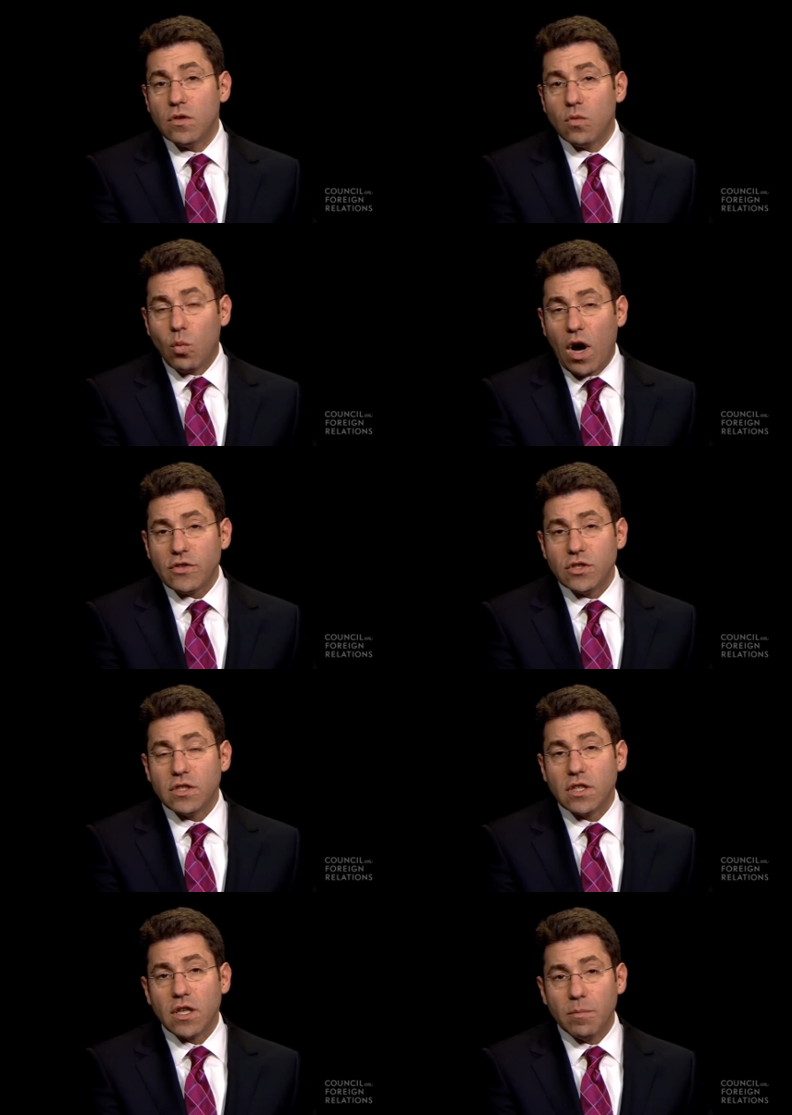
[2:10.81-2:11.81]

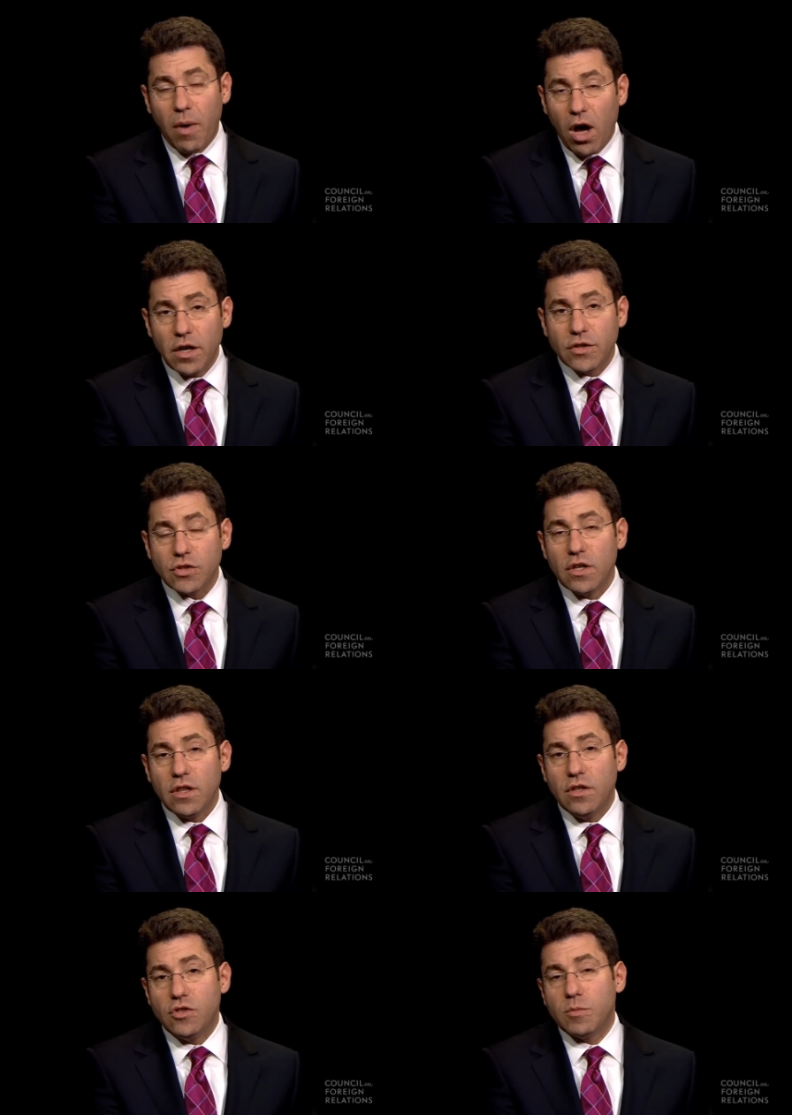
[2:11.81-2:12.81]
Washington can punish
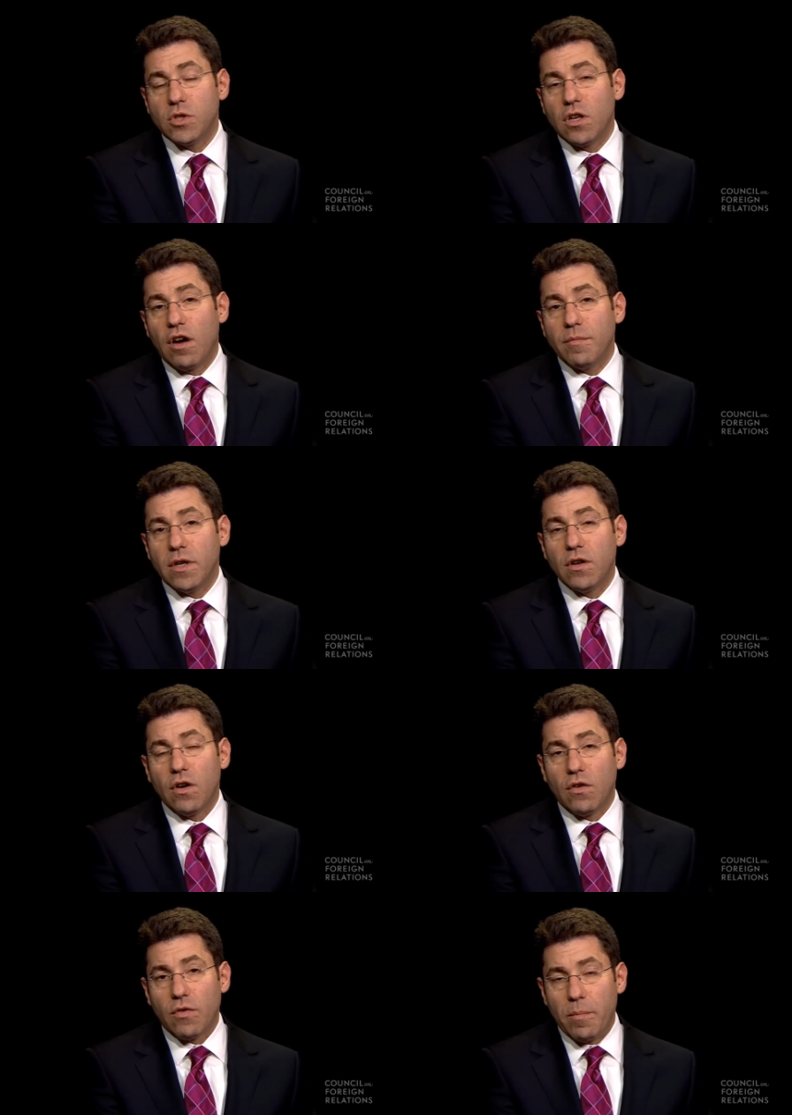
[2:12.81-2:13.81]
the Egyptian government
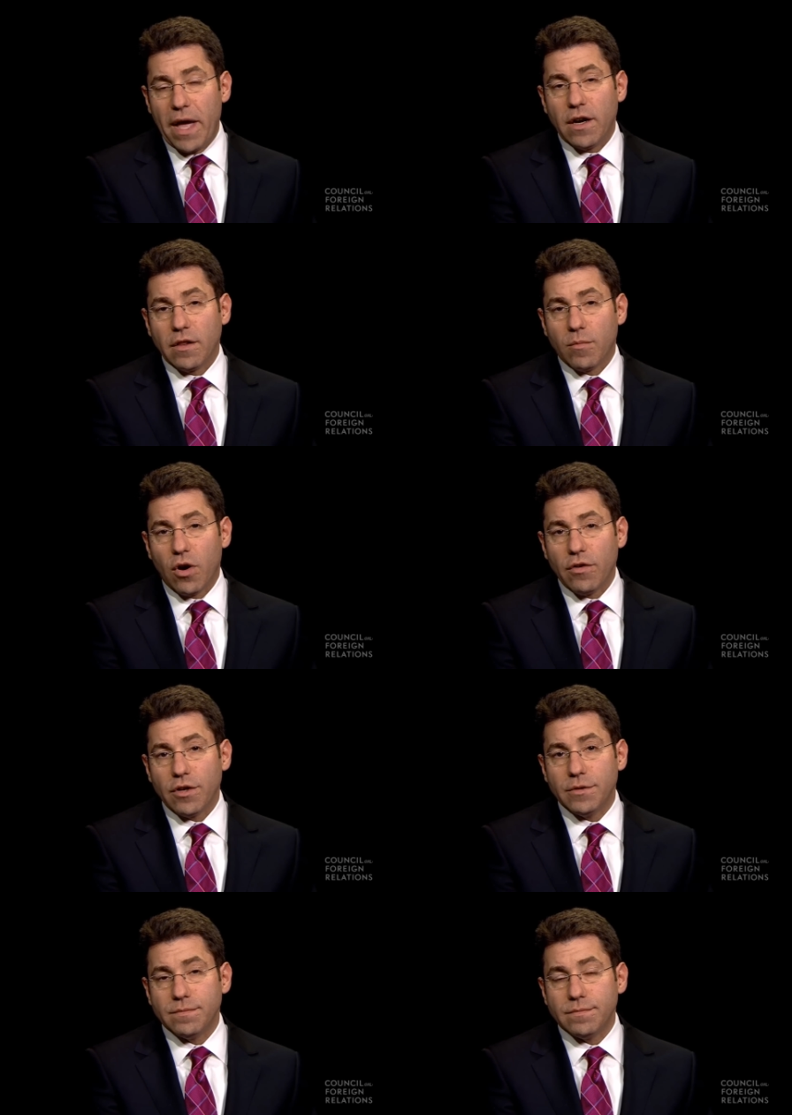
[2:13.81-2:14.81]
for banning the Brotherhood.